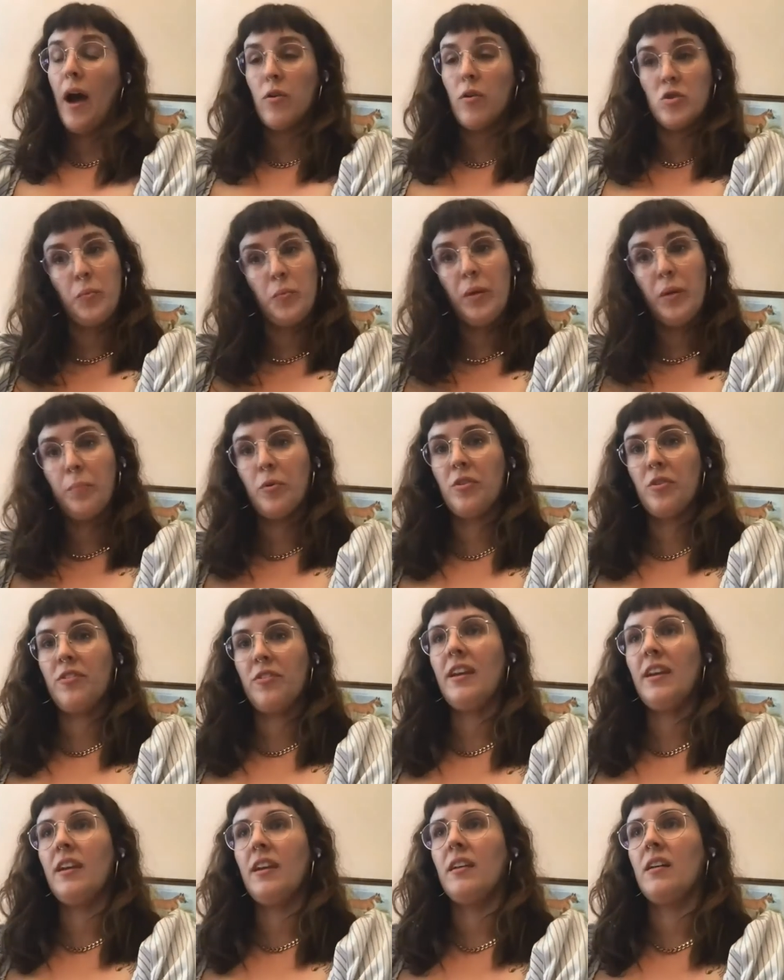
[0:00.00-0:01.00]
should we
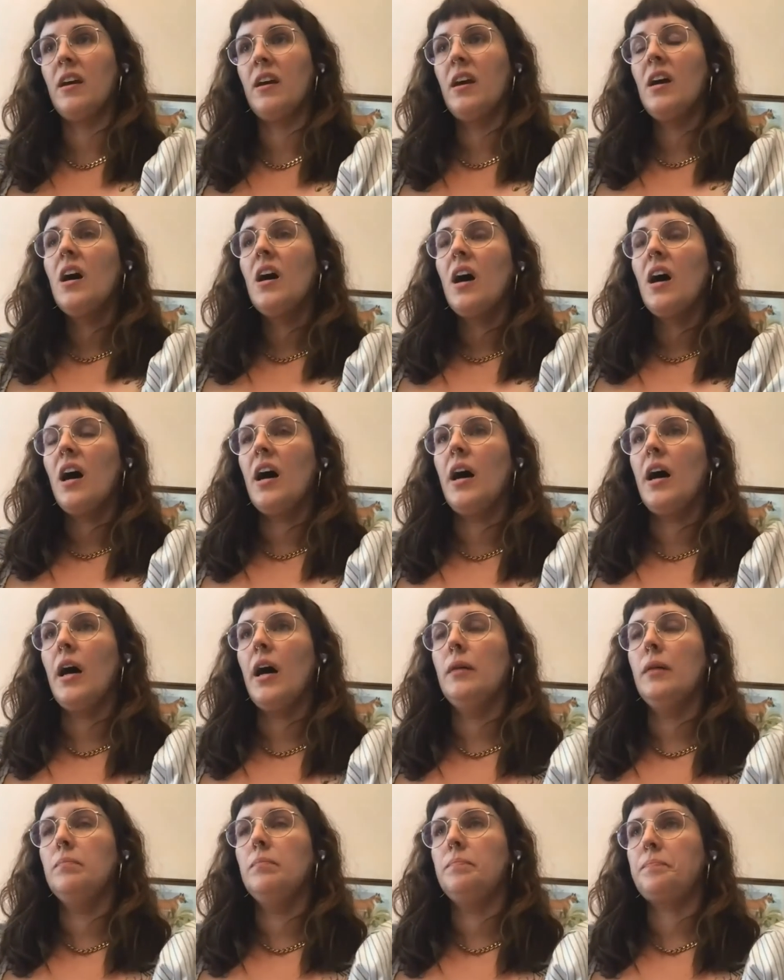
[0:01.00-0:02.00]
proceed?
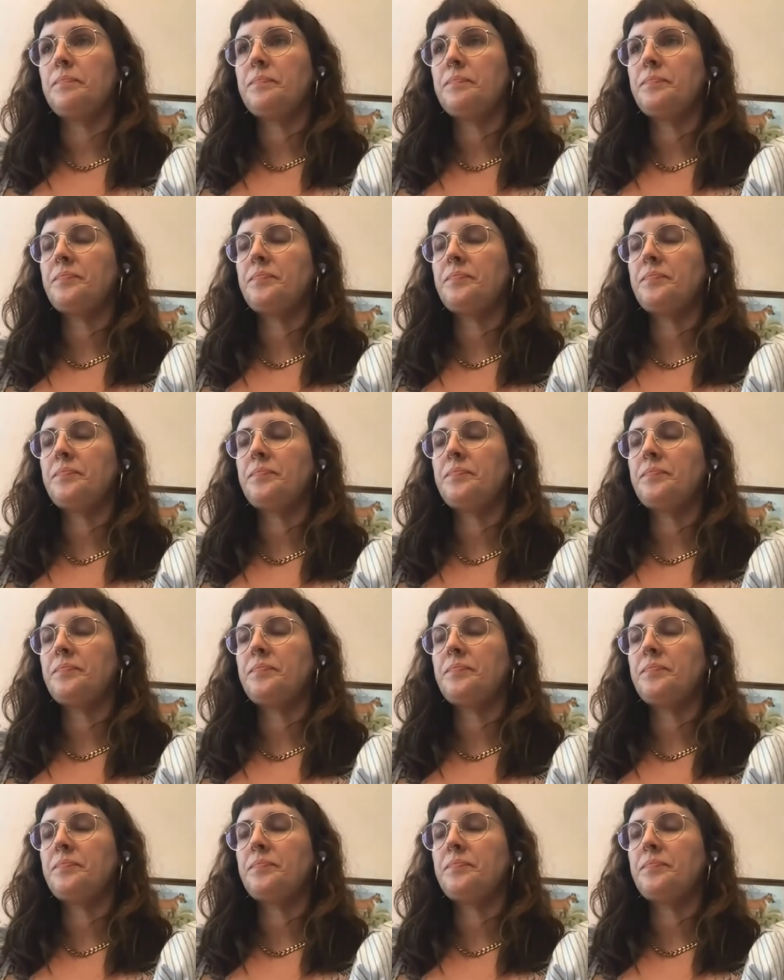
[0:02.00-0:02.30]
And